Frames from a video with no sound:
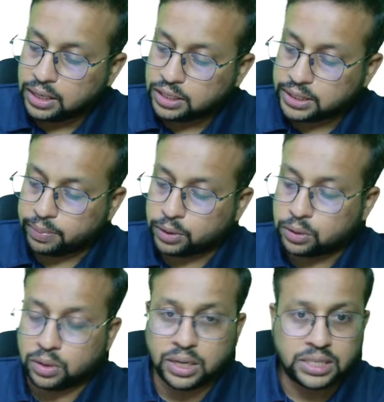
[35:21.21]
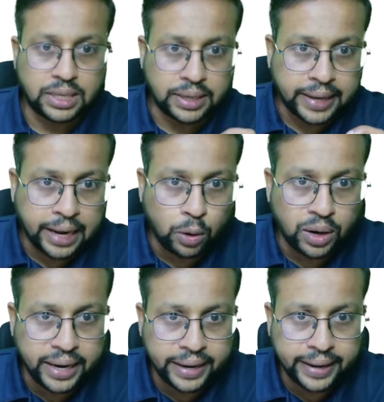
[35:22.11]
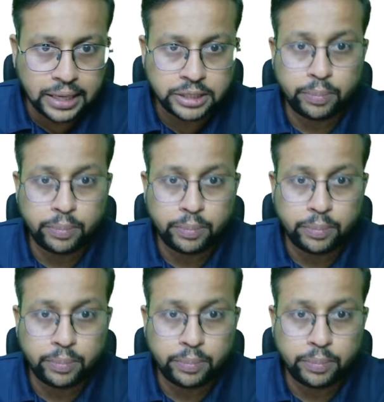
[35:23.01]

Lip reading: Streptococcus galolyticus.